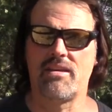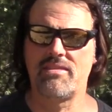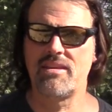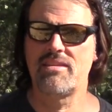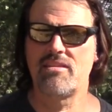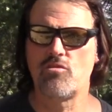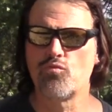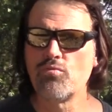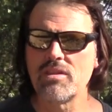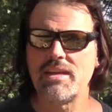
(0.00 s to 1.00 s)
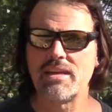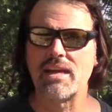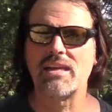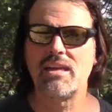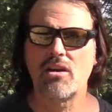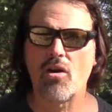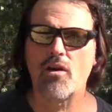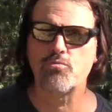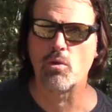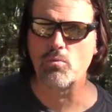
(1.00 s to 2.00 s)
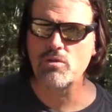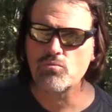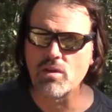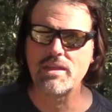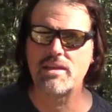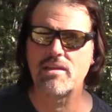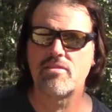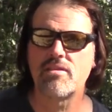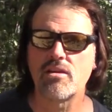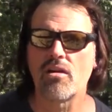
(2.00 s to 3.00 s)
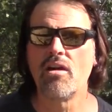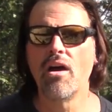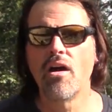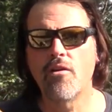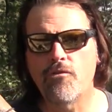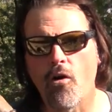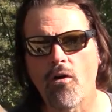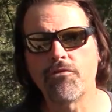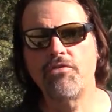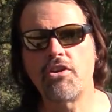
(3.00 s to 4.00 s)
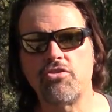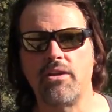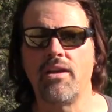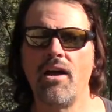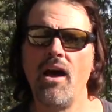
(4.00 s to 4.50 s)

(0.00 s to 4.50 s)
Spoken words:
I think this is really going to kick off what we really consider fall fishing.